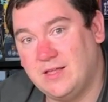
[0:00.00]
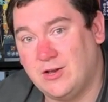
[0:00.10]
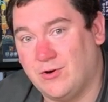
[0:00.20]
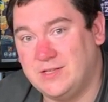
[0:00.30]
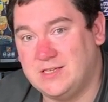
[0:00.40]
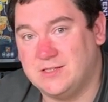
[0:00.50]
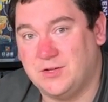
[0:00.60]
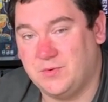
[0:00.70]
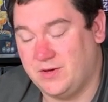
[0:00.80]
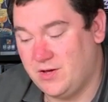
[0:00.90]
90s
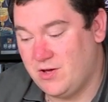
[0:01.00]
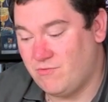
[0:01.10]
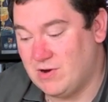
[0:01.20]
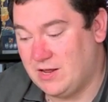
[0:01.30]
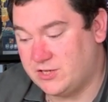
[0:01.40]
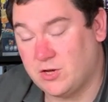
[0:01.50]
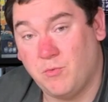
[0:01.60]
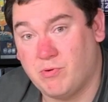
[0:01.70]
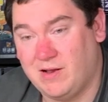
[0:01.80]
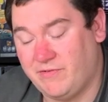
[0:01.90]
that were really so
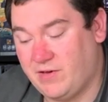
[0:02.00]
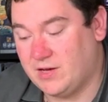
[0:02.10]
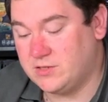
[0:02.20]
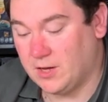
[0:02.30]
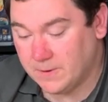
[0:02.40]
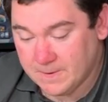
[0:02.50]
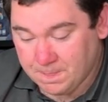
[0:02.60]
prolific. So,